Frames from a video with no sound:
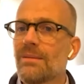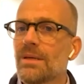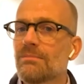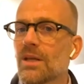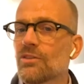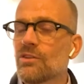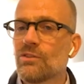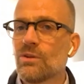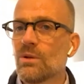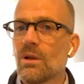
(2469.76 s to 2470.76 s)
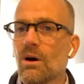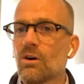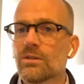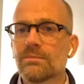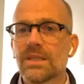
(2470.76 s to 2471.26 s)
know, maybe a month is too
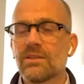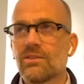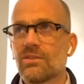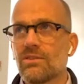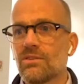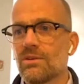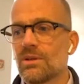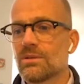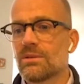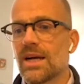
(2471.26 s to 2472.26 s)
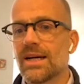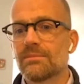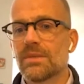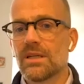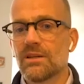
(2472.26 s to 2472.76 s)
long, but to
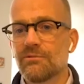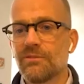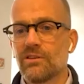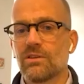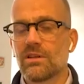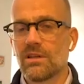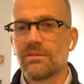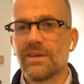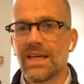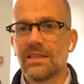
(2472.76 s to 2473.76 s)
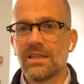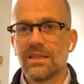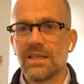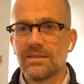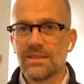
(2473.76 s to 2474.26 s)
cram a physical event
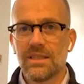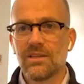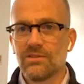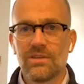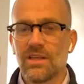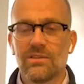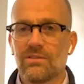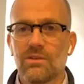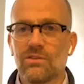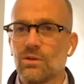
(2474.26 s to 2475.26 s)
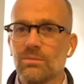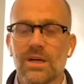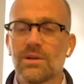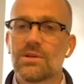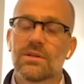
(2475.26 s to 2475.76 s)
is just too
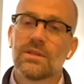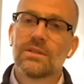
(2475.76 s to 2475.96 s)
much.